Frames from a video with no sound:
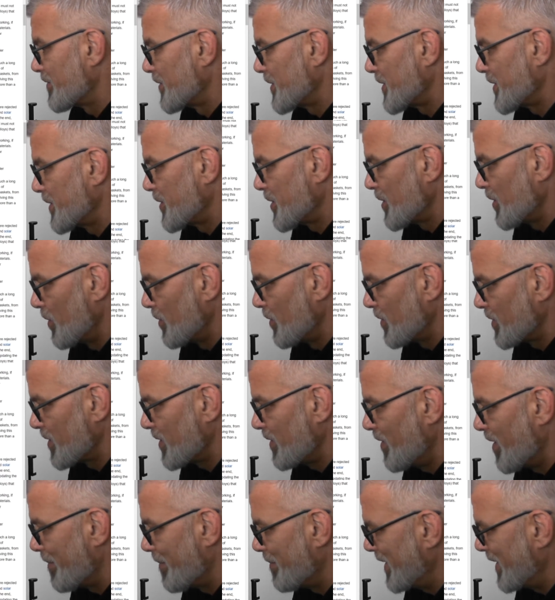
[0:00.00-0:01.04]
for such a long
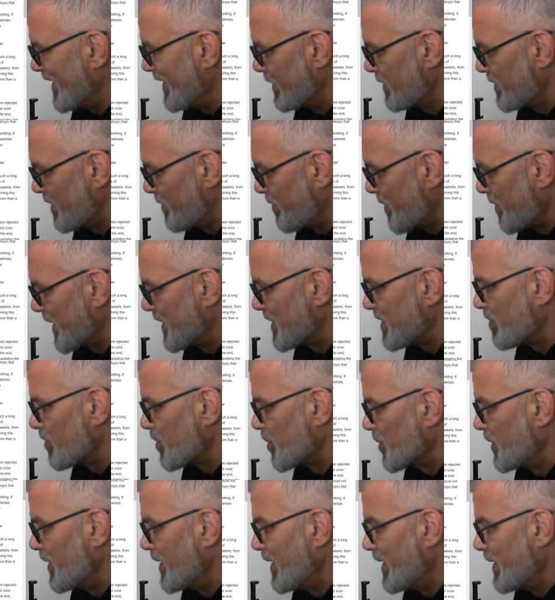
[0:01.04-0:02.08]
time is
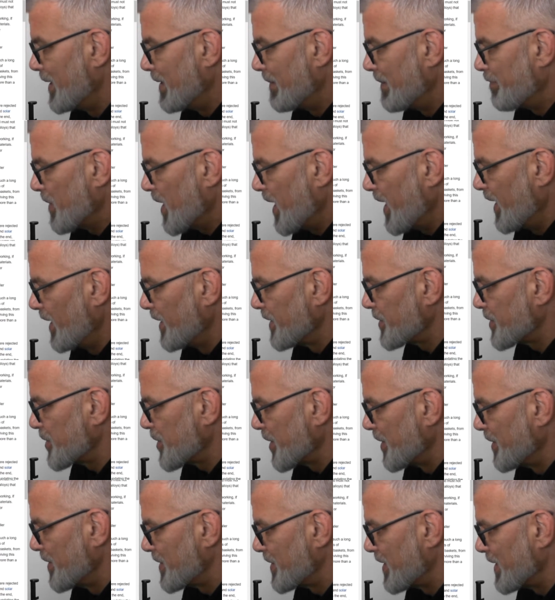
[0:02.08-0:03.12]
debatable. Hillis
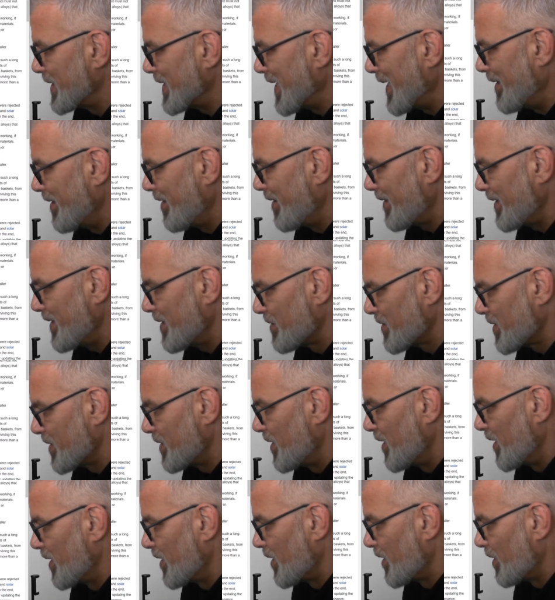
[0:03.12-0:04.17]
chose the
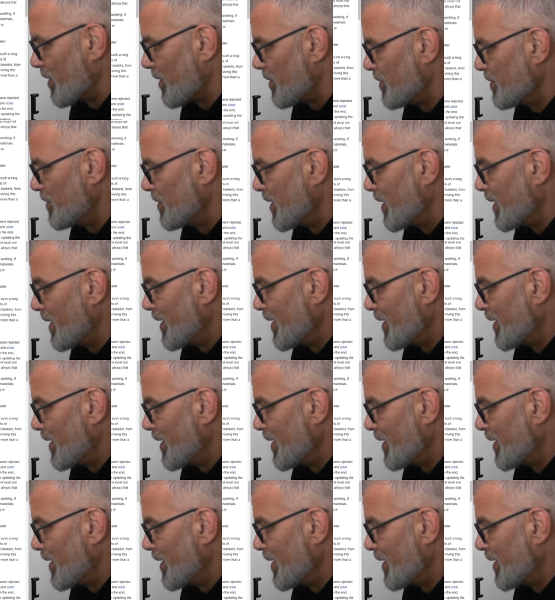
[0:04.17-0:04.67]
10,000-year goal